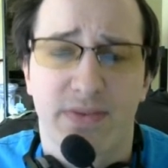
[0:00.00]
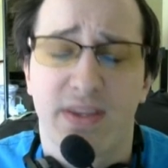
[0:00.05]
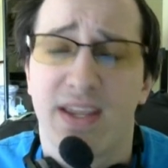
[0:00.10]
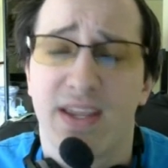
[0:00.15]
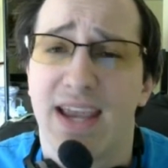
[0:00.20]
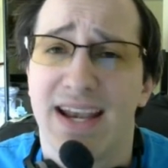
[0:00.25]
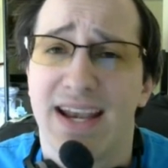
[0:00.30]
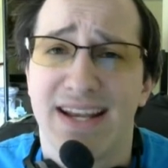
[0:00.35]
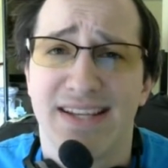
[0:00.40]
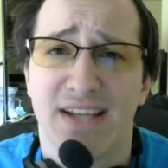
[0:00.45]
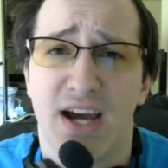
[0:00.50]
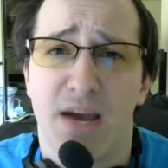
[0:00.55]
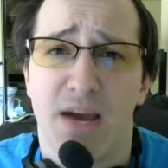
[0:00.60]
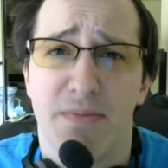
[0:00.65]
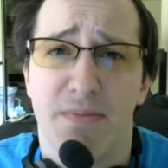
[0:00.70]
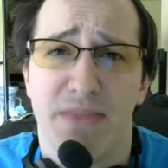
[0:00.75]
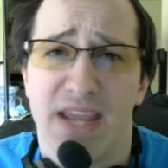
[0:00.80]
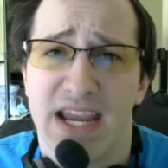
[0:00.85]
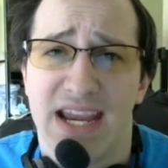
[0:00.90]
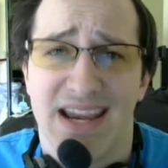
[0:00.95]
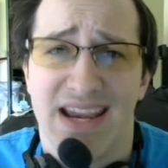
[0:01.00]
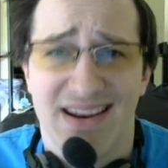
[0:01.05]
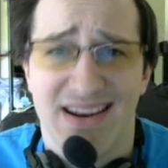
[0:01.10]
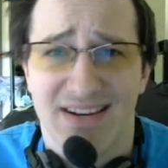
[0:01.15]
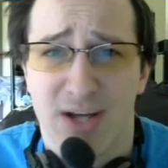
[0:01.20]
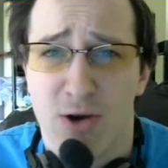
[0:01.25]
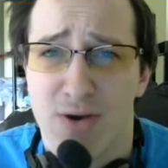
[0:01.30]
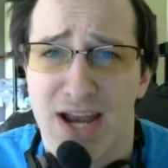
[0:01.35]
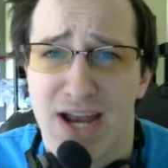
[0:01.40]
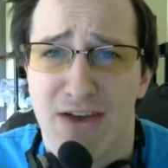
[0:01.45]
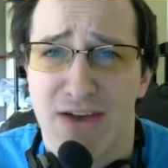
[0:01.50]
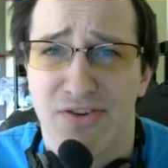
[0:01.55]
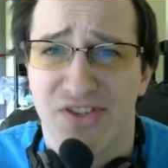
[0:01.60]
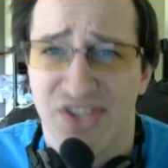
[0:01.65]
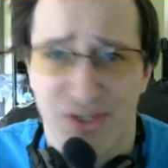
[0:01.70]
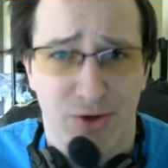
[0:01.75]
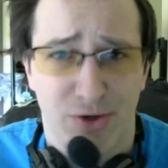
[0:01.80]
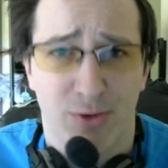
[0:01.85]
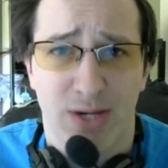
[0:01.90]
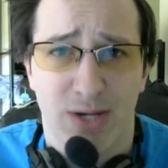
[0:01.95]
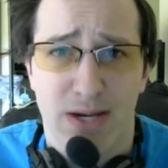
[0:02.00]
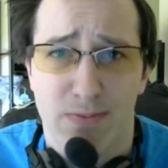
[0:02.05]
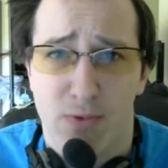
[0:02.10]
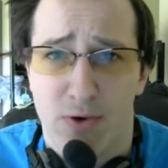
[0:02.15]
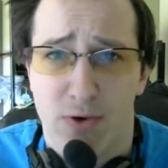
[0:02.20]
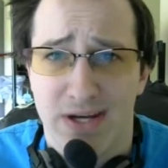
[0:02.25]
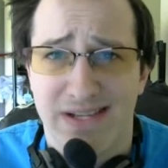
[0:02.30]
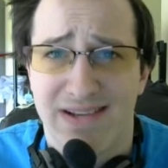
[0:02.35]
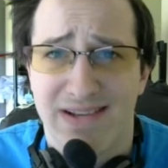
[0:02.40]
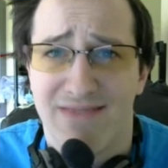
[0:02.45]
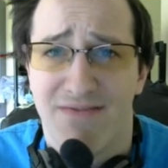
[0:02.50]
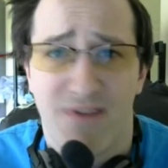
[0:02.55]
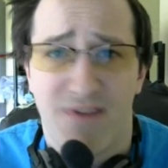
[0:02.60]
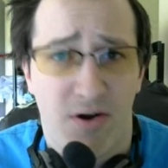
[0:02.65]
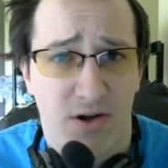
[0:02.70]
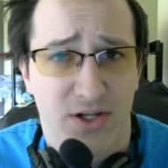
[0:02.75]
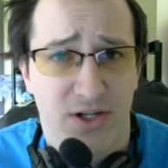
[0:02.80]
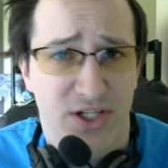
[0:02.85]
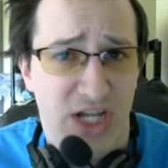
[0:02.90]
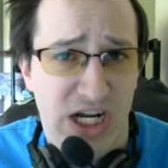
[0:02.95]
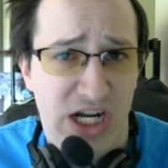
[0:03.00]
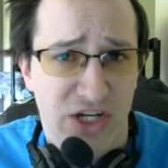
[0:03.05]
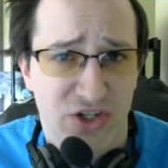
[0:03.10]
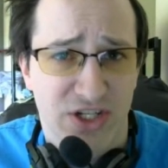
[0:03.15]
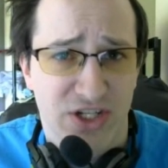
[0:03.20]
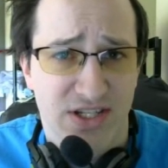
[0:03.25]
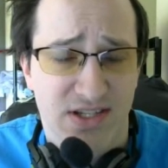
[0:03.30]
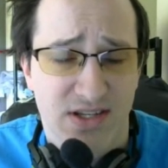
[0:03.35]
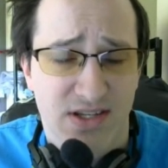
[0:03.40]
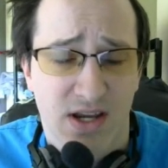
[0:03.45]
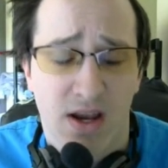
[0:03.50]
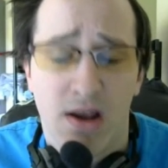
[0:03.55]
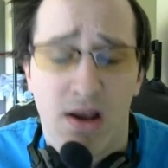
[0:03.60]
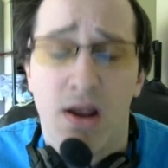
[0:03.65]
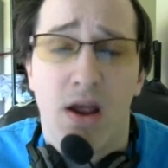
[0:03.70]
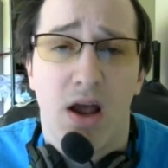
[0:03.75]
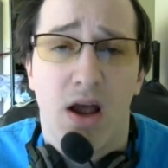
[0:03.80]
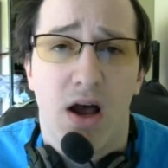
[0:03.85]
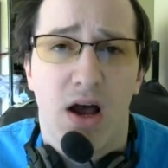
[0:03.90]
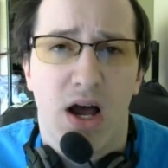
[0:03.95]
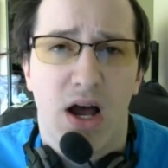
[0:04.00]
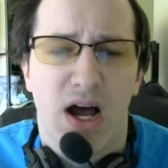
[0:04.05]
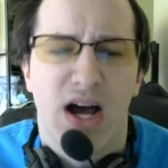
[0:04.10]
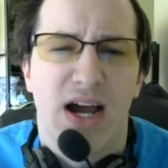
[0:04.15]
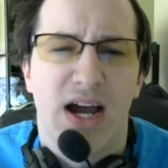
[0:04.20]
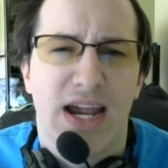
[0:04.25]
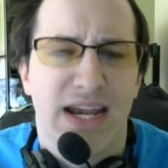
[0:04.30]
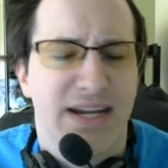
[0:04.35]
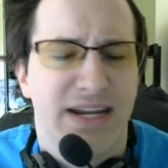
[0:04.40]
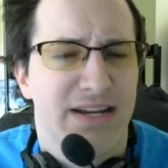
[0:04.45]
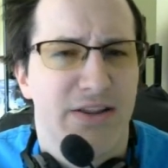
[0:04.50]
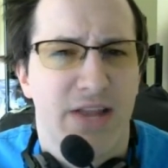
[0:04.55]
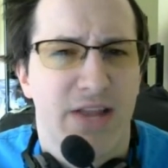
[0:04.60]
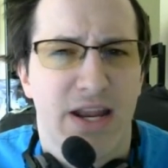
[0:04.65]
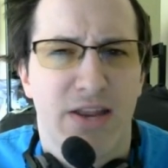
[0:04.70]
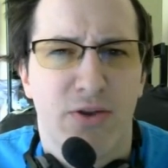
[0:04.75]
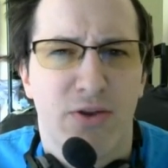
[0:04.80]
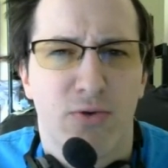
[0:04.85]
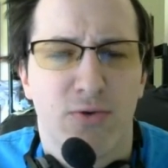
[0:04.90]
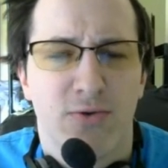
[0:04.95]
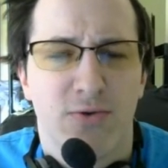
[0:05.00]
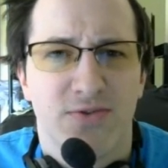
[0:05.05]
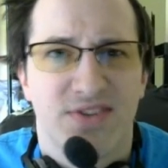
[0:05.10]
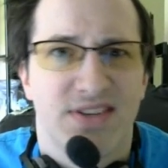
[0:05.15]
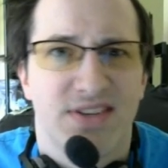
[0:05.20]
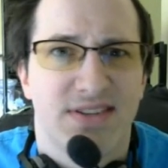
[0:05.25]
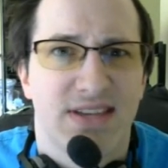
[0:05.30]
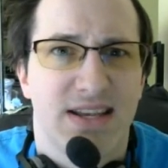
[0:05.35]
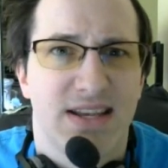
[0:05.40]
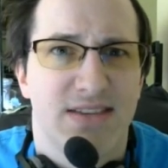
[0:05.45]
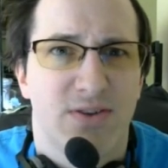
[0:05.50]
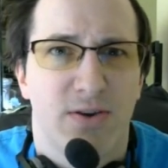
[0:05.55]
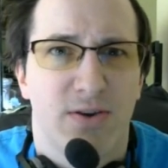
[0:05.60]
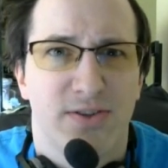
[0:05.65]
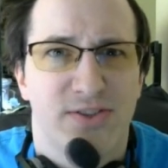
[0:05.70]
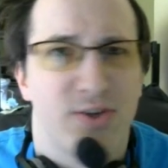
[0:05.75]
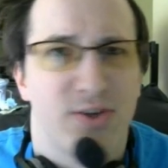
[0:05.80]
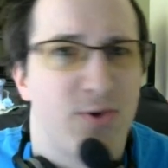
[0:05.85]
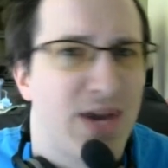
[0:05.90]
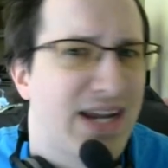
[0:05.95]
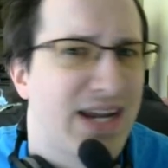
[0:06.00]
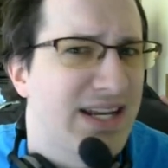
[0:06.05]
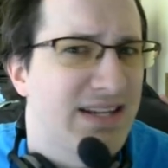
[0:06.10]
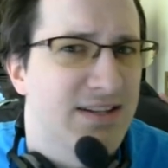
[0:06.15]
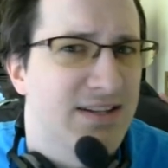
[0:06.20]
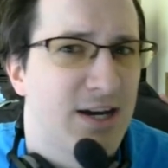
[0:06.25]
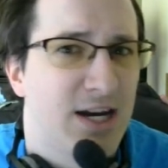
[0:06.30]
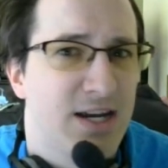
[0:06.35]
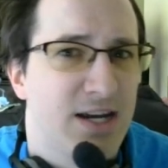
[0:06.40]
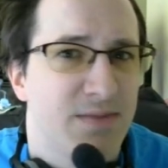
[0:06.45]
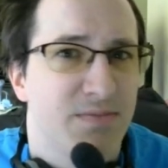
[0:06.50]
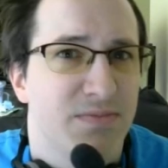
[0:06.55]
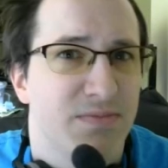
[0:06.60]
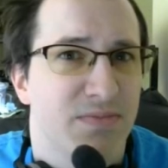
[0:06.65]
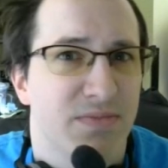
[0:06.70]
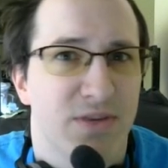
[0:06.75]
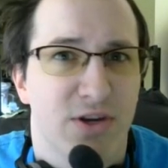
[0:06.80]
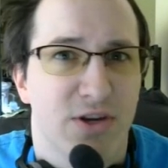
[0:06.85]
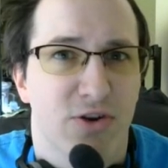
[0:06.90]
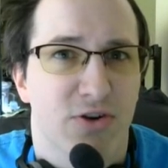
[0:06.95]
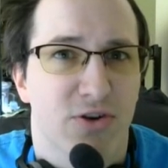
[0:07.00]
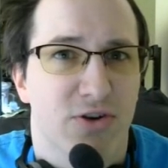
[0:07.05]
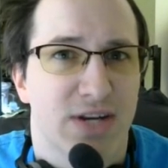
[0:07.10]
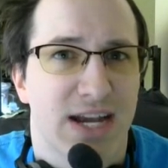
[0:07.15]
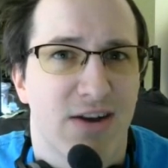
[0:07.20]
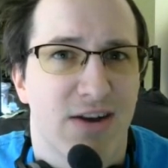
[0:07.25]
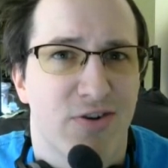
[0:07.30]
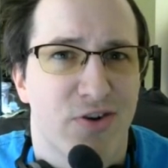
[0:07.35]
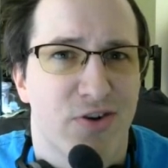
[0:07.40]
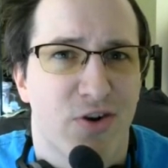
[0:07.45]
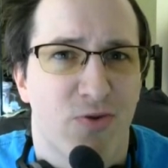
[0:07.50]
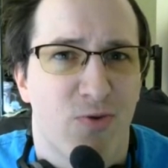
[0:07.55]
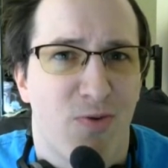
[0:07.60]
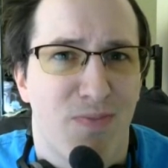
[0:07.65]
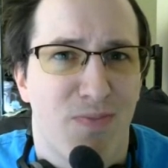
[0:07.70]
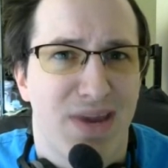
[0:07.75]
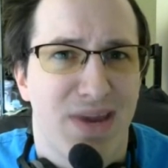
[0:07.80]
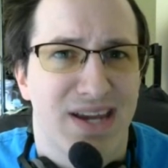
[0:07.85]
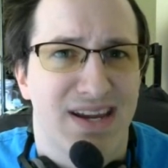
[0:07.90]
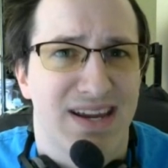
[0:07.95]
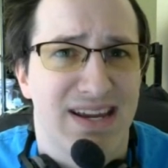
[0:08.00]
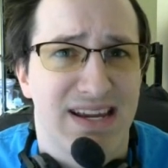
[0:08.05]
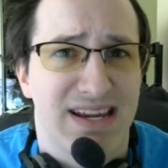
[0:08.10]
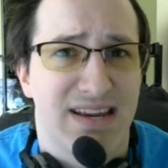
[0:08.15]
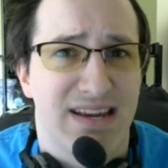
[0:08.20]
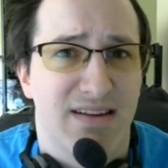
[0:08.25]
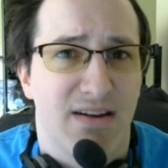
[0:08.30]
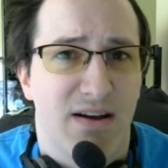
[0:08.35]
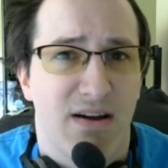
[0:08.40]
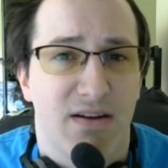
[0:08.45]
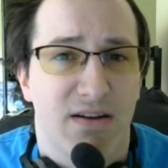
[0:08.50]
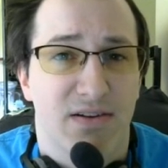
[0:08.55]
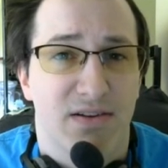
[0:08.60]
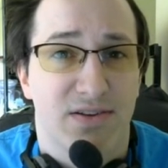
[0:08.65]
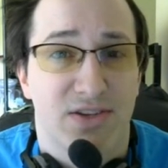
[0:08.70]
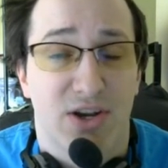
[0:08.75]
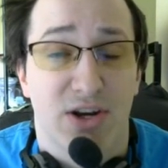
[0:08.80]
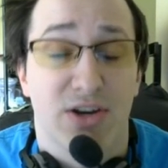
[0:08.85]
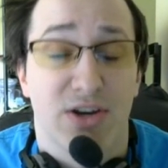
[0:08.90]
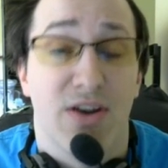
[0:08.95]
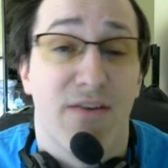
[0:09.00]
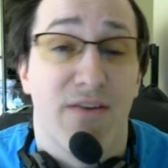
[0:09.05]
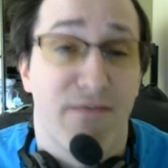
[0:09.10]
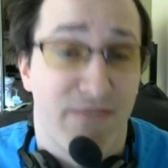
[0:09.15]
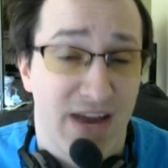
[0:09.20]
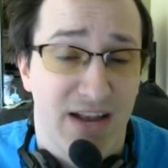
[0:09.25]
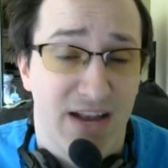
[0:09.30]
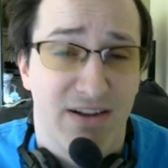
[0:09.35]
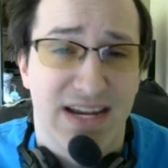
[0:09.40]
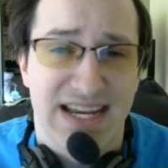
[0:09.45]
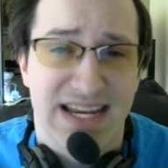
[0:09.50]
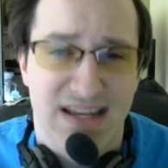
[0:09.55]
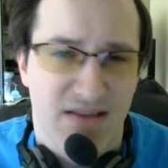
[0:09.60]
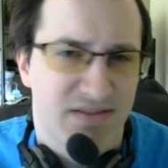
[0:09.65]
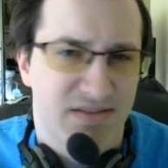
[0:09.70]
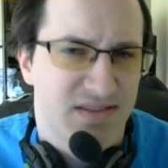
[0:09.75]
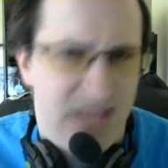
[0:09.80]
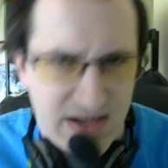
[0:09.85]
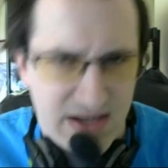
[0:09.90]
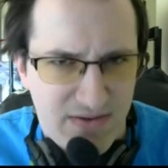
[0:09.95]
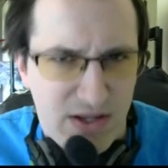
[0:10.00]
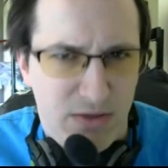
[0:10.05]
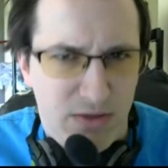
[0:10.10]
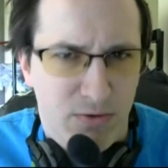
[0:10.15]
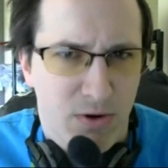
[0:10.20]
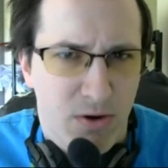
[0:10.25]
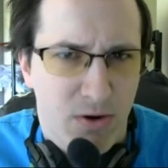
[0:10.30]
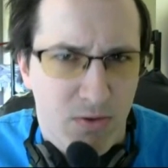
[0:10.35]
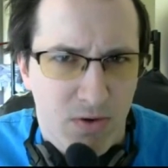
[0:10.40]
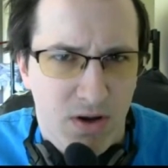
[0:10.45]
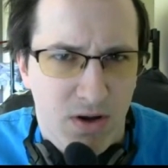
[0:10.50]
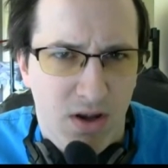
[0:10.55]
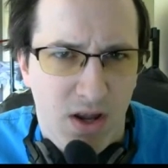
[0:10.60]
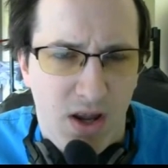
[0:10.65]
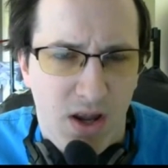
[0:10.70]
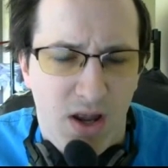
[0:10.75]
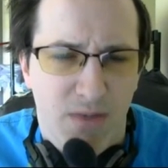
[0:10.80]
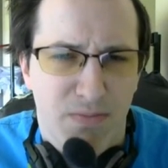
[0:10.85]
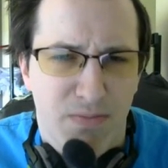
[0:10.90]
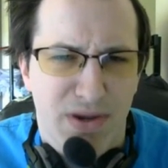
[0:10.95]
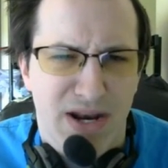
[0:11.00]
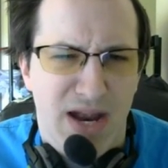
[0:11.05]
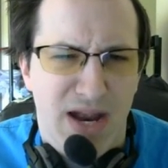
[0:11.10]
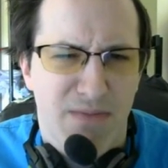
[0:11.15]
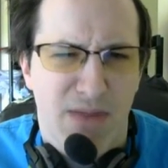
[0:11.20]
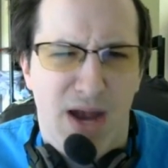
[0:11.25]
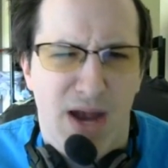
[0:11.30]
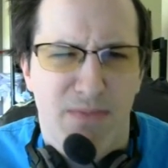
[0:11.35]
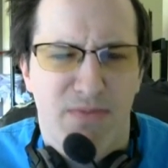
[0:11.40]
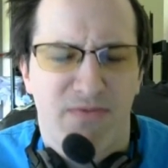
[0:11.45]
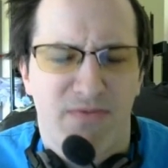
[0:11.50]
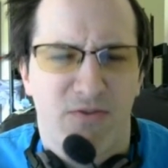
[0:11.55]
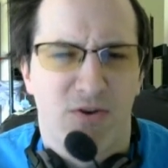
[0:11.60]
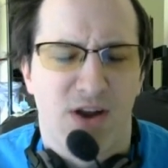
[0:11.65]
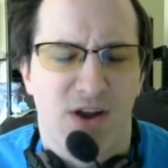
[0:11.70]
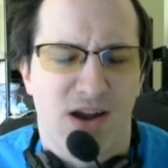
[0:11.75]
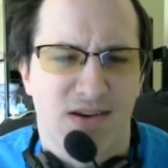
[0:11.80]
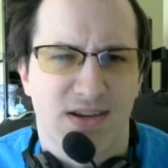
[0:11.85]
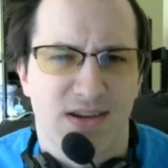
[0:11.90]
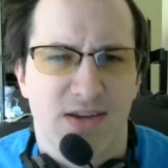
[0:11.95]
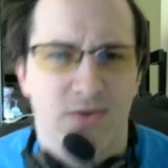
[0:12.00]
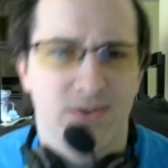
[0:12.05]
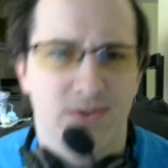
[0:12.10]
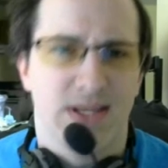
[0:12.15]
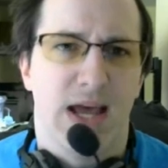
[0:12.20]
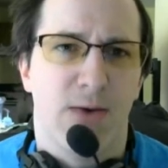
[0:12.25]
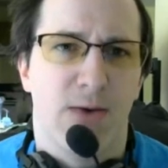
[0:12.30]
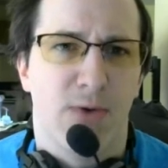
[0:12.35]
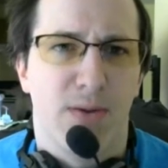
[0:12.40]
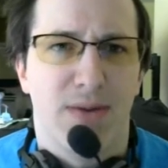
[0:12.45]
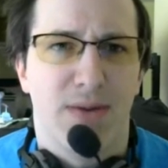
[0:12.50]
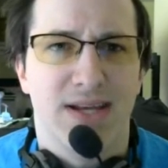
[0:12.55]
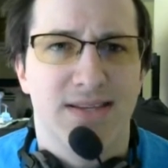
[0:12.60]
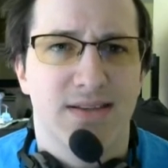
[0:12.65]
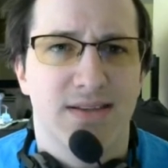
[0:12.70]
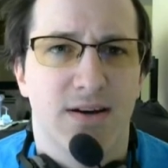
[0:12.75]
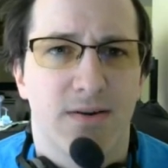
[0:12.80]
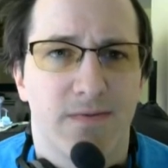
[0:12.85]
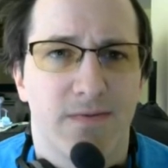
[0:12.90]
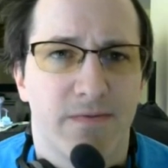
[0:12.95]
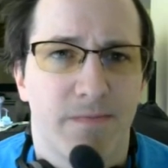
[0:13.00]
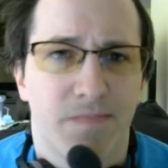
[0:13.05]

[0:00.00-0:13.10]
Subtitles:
anytime they go down to 0 hit points and fall unconscious, and in the rules it says also anytime your character will make fail a death saving throw, but I prefer not to use that one myself.